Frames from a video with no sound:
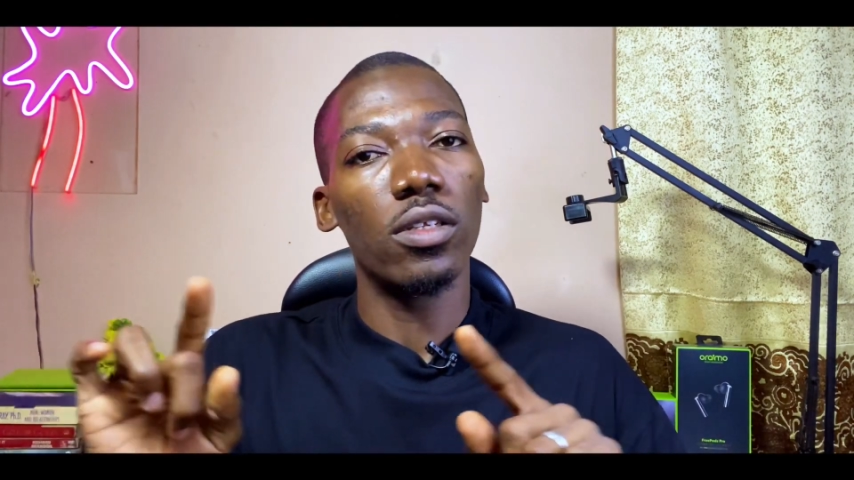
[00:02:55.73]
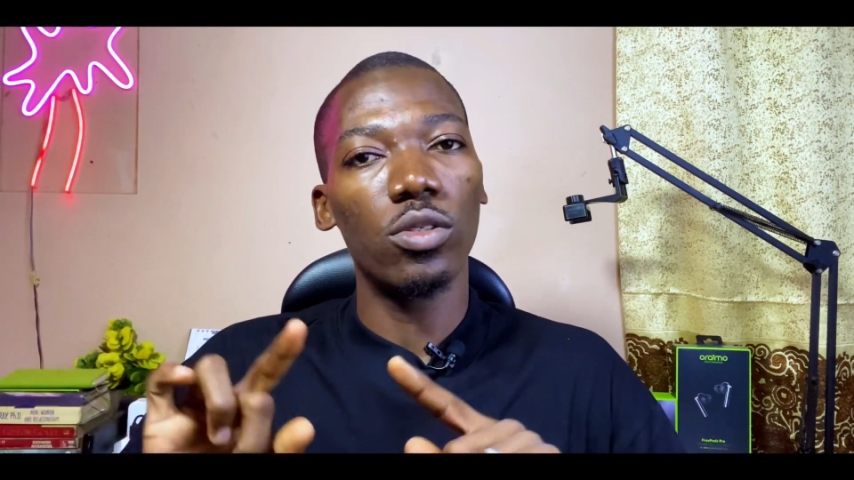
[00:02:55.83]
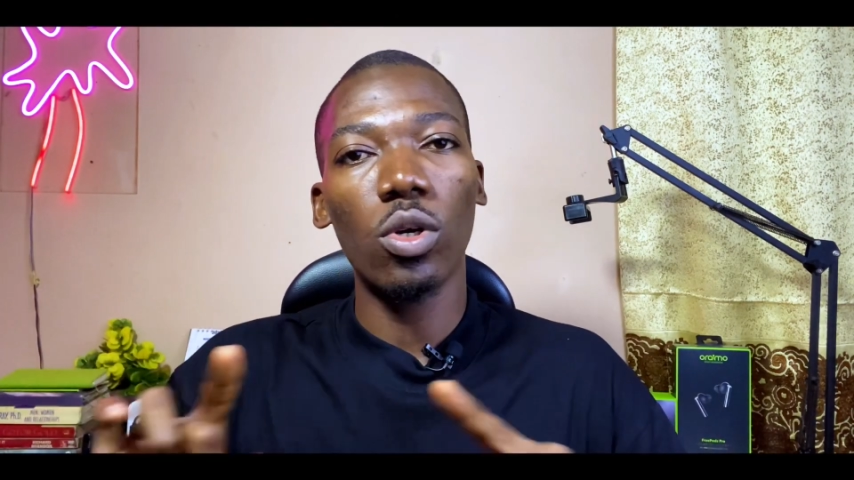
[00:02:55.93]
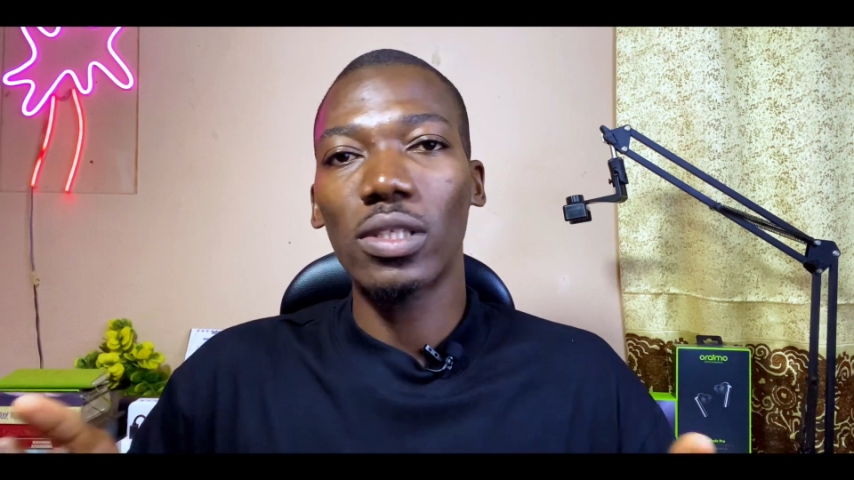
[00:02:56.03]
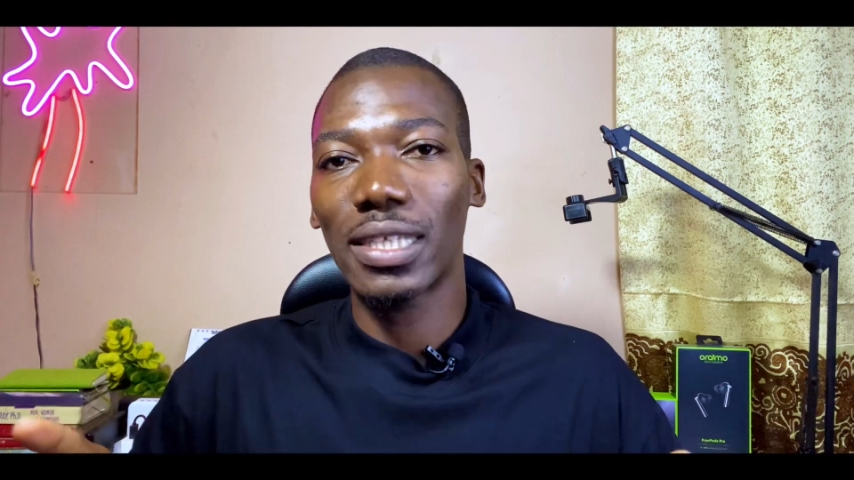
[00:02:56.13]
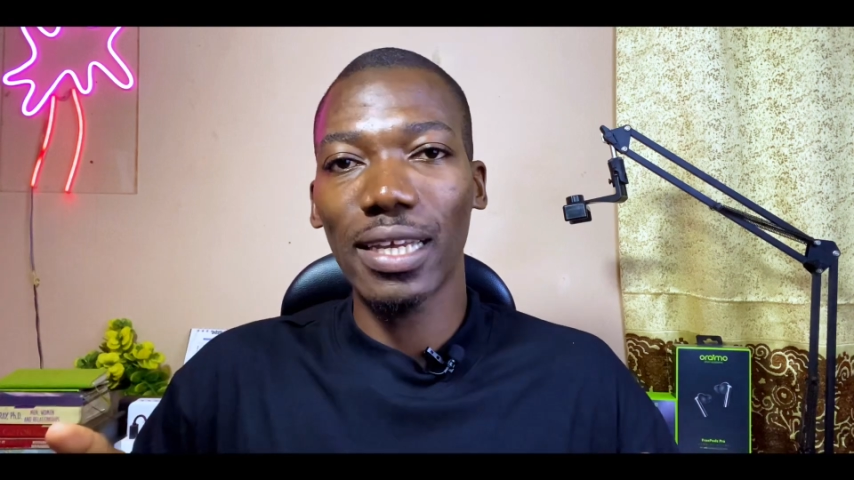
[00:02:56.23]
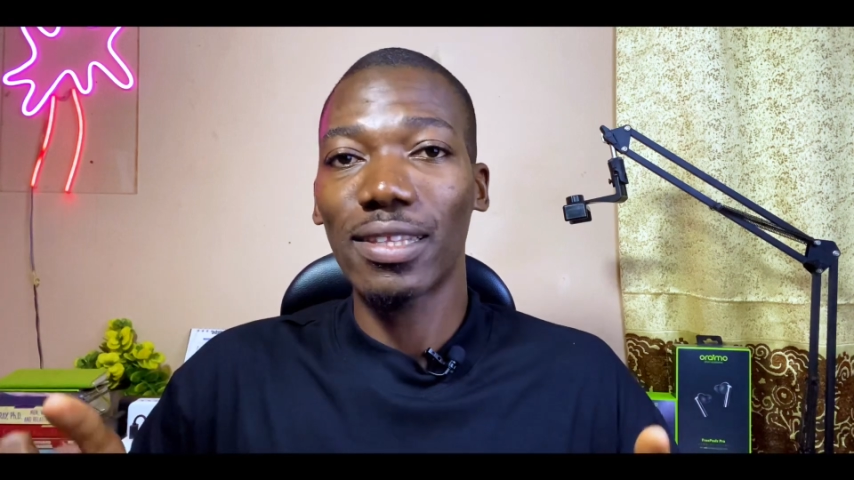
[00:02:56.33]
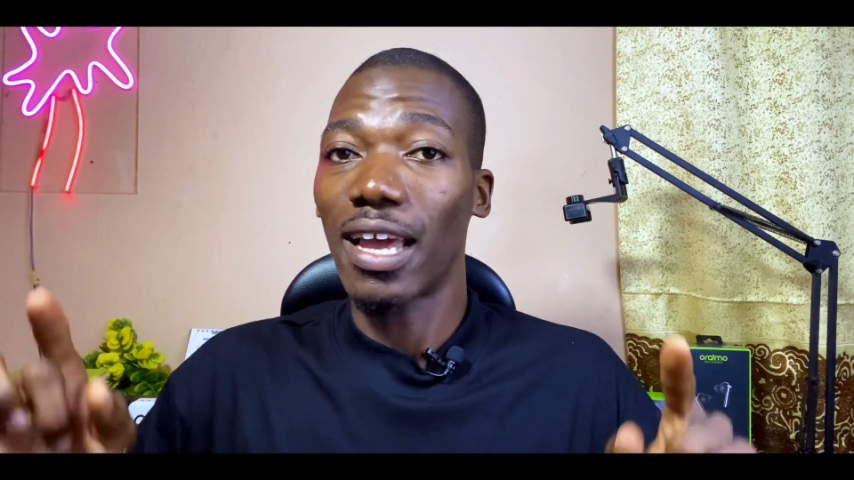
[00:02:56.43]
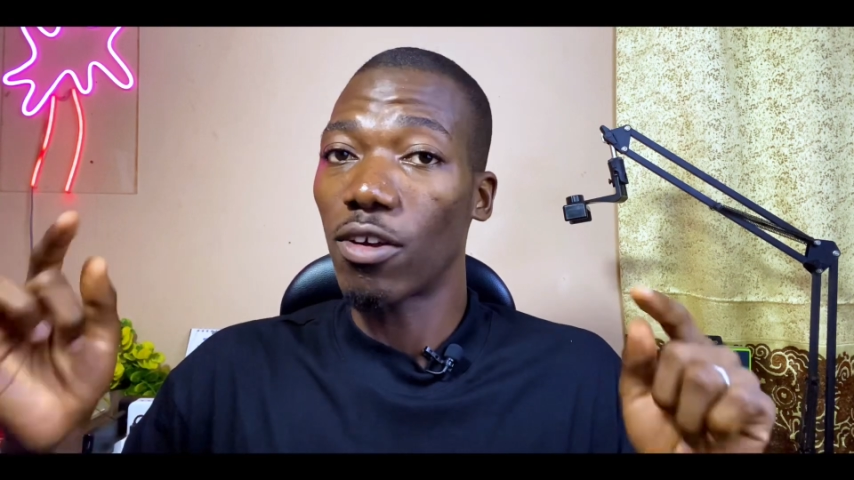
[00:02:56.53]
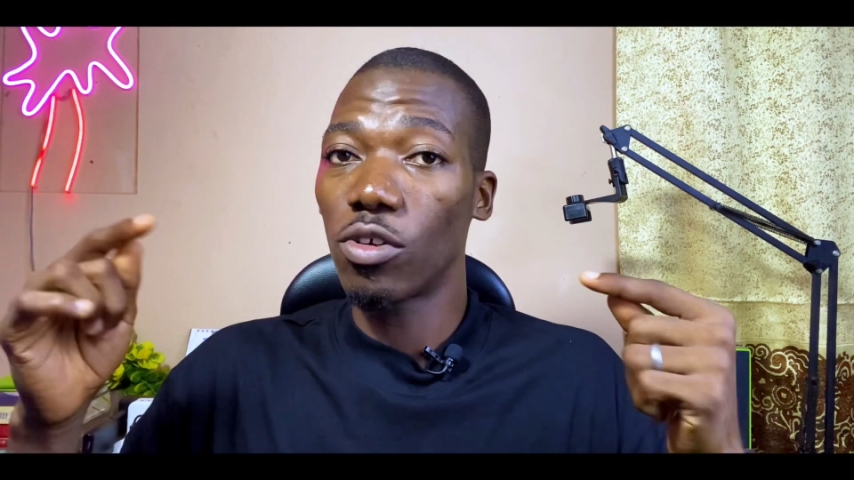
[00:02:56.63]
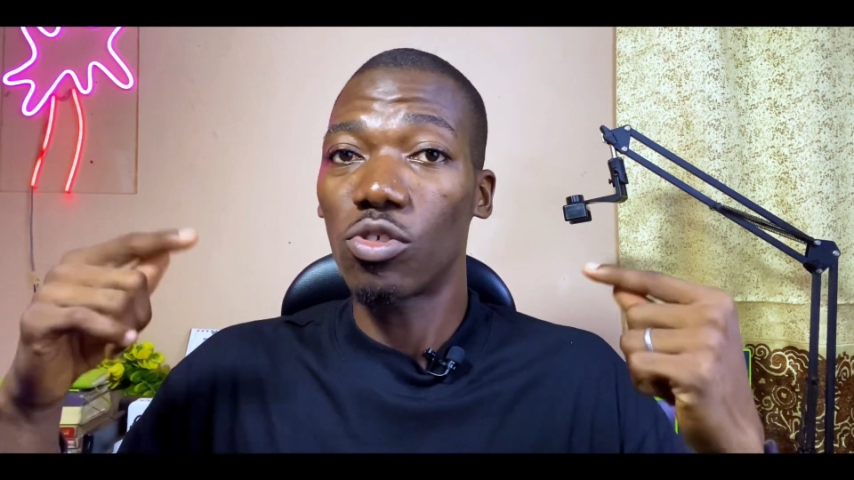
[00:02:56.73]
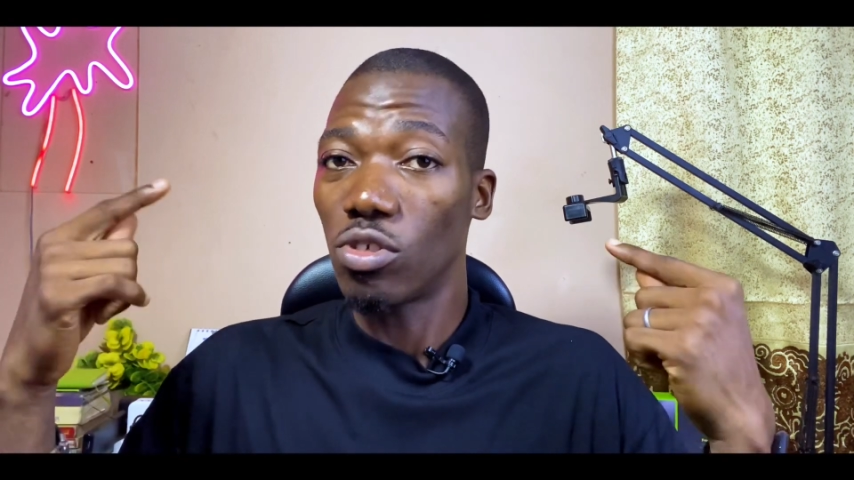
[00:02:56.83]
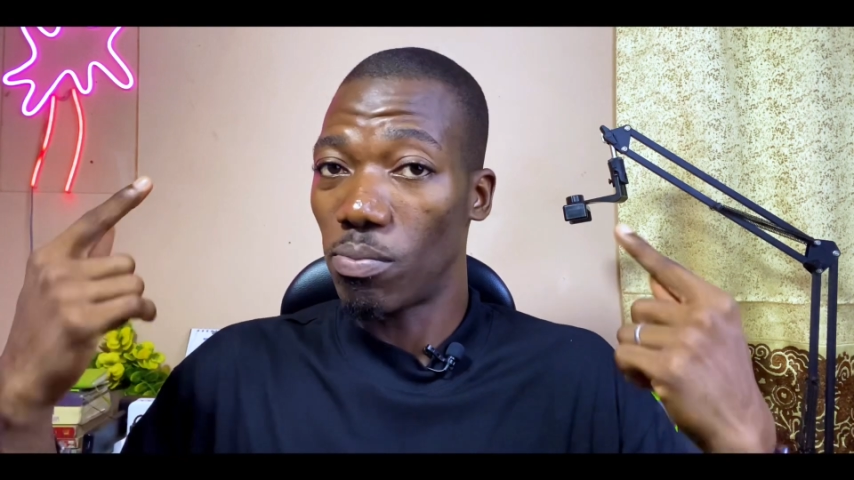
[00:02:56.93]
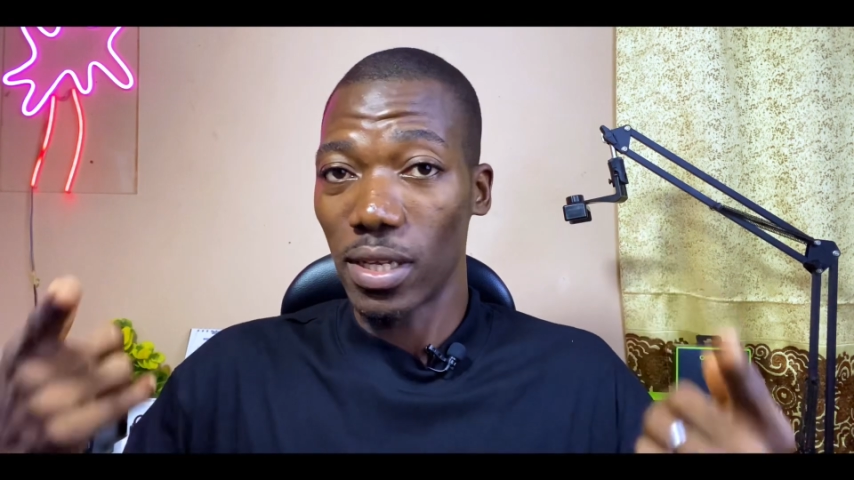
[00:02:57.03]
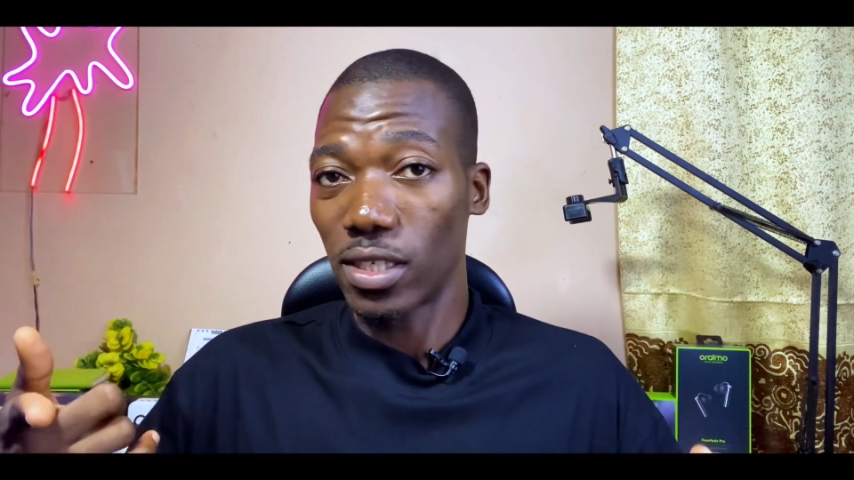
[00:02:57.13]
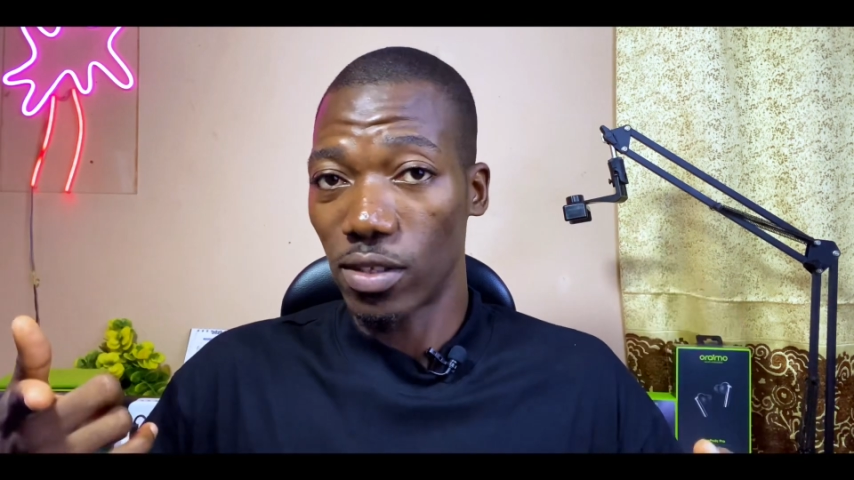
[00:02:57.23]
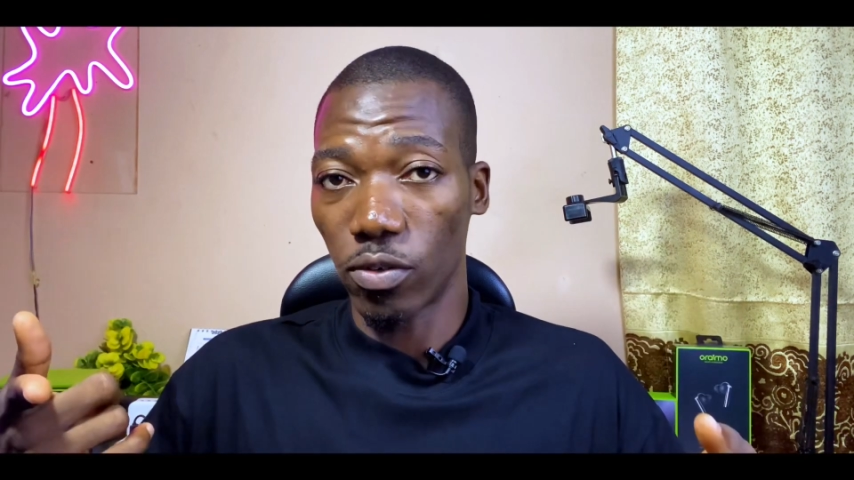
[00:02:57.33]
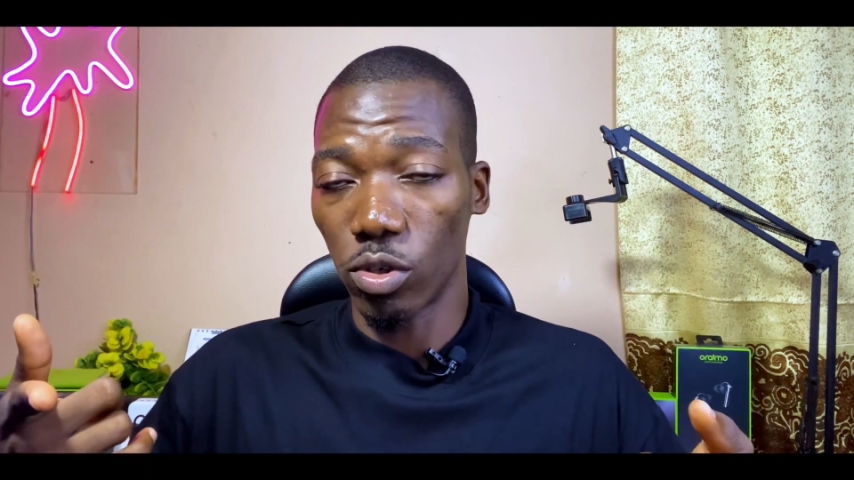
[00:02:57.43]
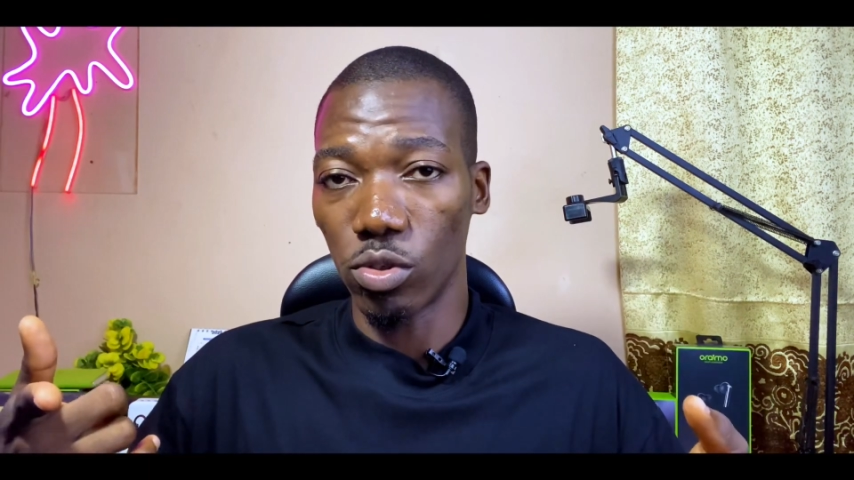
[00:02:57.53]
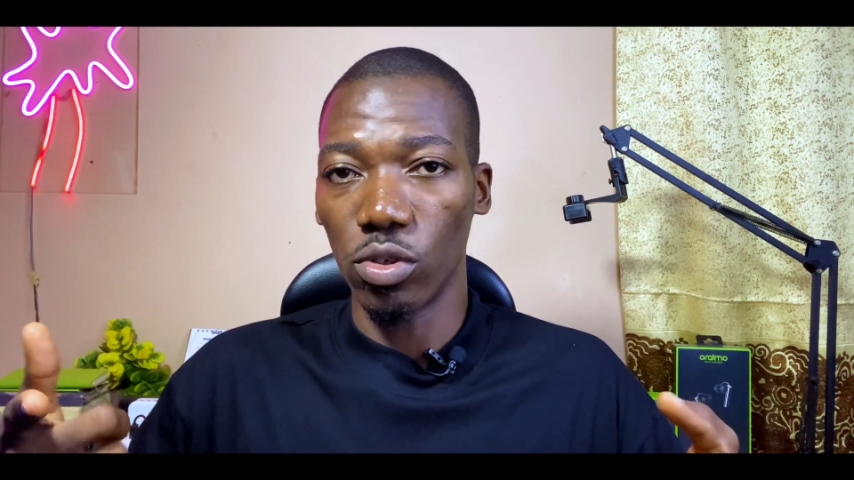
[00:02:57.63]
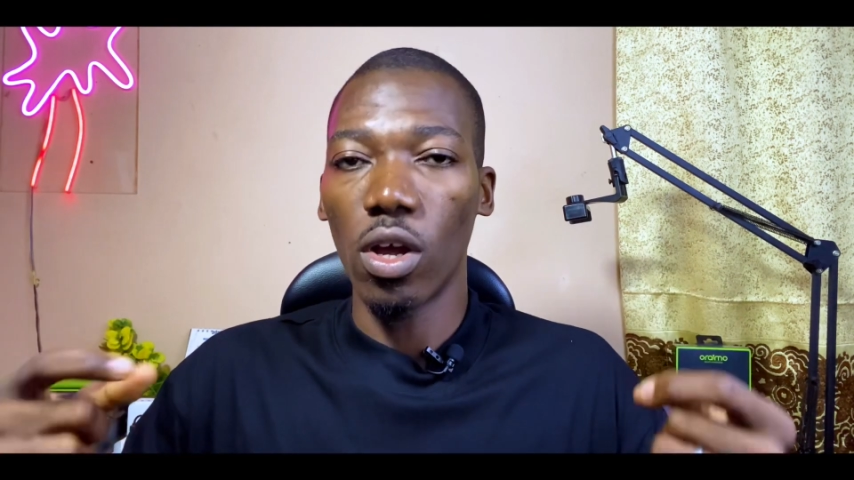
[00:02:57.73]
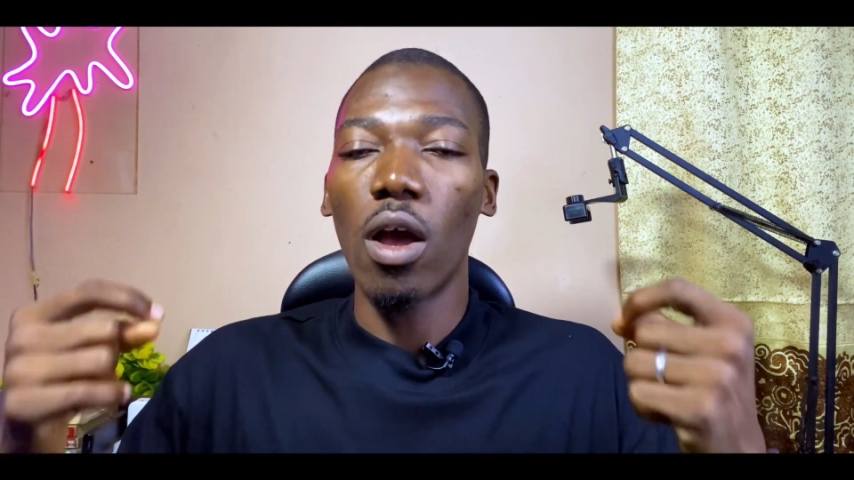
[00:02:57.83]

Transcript: don't think they are going to replace it for you.